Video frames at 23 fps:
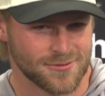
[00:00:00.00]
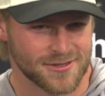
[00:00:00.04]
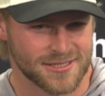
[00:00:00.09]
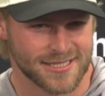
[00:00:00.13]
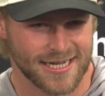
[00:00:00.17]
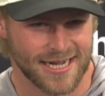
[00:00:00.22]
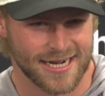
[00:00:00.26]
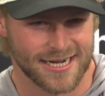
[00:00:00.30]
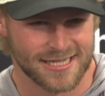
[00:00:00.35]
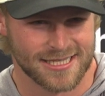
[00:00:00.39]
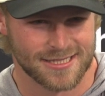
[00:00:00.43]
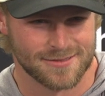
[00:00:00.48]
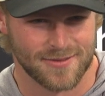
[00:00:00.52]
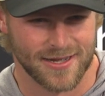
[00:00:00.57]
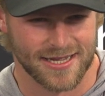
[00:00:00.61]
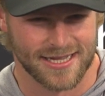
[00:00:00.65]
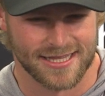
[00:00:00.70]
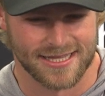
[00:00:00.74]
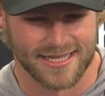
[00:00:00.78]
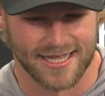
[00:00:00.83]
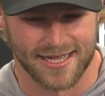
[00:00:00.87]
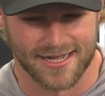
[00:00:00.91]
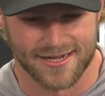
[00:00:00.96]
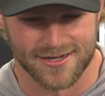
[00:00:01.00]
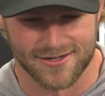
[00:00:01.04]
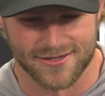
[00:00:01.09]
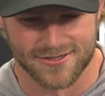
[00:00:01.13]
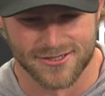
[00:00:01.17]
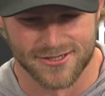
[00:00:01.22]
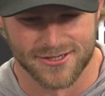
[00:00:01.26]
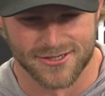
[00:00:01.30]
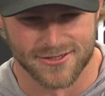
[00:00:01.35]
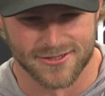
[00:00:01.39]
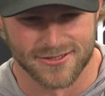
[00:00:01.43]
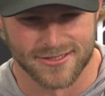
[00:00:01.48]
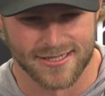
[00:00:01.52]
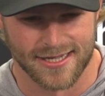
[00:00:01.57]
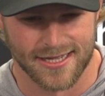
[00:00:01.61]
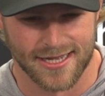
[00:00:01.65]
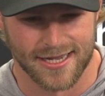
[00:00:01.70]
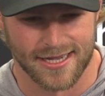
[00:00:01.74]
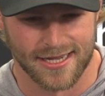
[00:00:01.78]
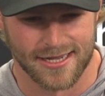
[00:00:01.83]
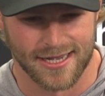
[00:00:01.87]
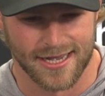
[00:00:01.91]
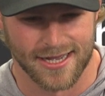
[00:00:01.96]
Was not expecting that on New Year's
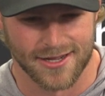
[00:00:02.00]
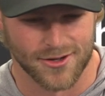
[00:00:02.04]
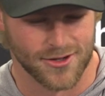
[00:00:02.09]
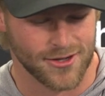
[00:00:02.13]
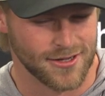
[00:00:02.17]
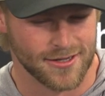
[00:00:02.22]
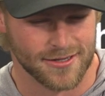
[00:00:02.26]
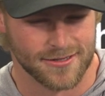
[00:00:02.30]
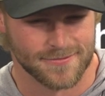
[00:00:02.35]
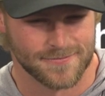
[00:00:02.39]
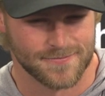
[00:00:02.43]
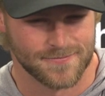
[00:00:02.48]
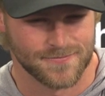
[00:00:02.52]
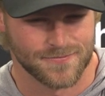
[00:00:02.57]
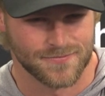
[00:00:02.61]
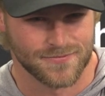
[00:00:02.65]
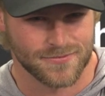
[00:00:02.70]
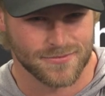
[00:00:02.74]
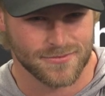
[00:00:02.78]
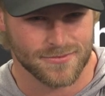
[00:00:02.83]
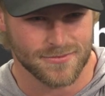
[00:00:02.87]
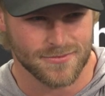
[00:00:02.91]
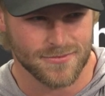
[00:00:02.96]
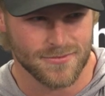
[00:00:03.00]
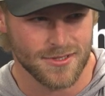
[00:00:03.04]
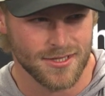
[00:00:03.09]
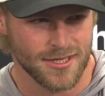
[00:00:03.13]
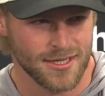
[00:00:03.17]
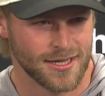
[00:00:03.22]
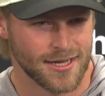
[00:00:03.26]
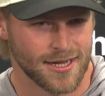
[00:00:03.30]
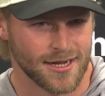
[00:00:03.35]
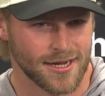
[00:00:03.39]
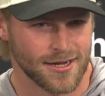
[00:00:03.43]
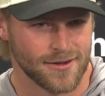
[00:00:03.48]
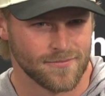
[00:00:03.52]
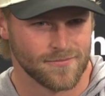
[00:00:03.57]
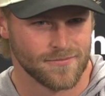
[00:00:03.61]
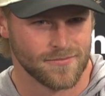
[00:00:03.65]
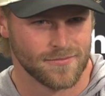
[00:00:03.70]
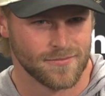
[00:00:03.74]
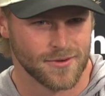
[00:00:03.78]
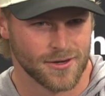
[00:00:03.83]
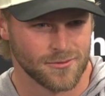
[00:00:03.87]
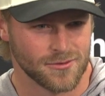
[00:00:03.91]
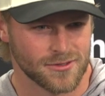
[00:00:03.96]
Day at all,
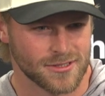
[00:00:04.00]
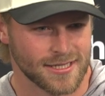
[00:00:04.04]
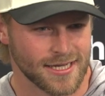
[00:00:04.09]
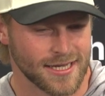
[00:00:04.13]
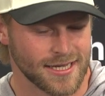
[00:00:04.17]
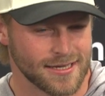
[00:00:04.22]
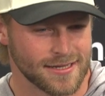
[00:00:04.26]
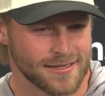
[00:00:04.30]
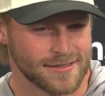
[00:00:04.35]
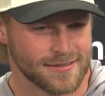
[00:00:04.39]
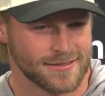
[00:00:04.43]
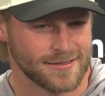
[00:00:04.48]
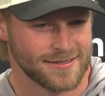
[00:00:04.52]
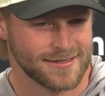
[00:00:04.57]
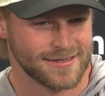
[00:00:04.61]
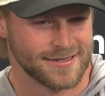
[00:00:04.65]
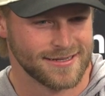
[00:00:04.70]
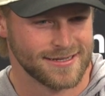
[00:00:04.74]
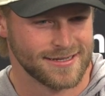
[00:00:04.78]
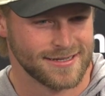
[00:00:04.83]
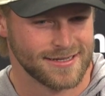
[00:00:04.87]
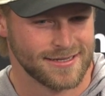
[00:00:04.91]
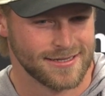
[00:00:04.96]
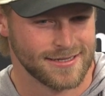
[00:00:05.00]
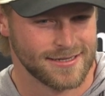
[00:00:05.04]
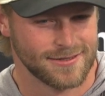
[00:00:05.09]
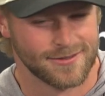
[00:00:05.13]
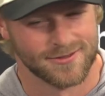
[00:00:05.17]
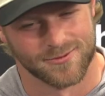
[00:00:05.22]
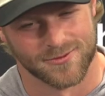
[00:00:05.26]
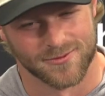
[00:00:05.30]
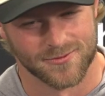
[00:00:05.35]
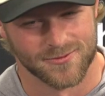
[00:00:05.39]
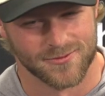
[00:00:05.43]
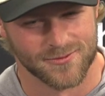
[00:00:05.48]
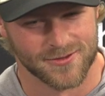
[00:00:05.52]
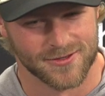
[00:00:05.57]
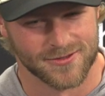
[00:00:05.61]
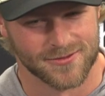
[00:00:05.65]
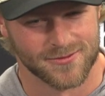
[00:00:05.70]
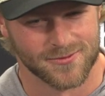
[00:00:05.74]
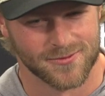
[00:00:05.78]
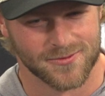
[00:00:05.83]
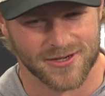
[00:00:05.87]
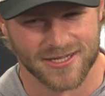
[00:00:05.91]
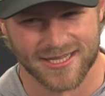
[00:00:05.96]
um, but we'll take it. We're,
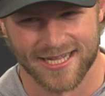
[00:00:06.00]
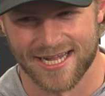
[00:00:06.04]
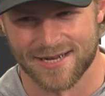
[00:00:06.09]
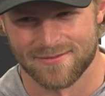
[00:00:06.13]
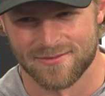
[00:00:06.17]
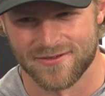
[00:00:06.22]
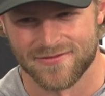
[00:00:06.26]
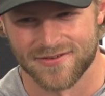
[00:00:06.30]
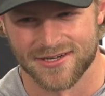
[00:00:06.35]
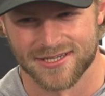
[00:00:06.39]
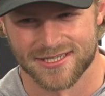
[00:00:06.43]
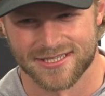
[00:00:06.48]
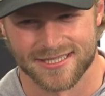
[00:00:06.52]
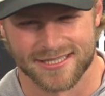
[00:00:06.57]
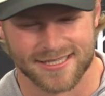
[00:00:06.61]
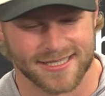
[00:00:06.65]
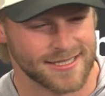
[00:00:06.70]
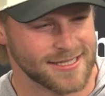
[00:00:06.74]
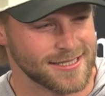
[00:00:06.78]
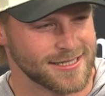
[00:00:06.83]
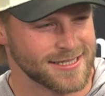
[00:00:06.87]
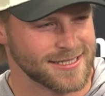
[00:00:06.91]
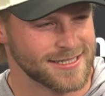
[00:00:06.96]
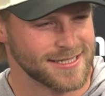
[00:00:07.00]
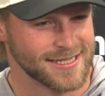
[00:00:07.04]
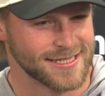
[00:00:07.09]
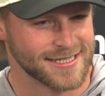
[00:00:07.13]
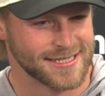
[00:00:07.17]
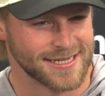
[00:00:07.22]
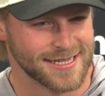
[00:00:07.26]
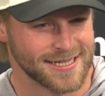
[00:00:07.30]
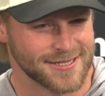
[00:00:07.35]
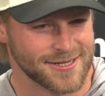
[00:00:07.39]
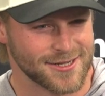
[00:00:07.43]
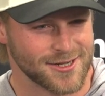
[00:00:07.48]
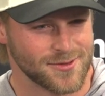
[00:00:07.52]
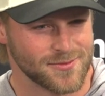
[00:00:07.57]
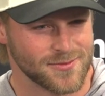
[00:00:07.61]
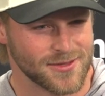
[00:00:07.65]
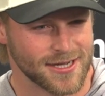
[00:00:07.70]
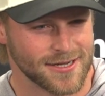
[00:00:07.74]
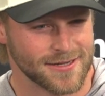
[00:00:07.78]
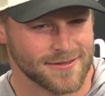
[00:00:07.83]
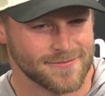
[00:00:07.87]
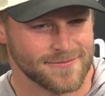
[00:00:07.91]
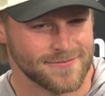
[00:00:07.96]
we're, we're glad to be finishing the, the season in the Dome,
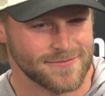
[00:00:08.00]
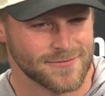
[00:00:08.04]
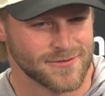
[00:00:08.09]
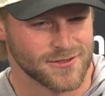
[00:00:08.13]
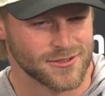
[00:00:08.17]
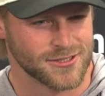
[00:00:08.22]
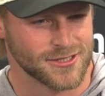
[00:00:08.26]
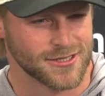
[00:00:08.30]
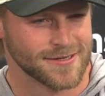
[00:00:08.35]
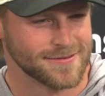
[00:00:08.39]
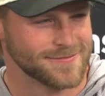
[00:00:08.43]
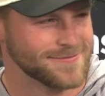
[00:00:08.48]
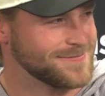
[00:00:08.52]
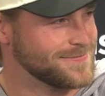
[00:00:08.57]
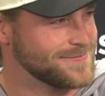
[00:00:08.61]
though, for sure.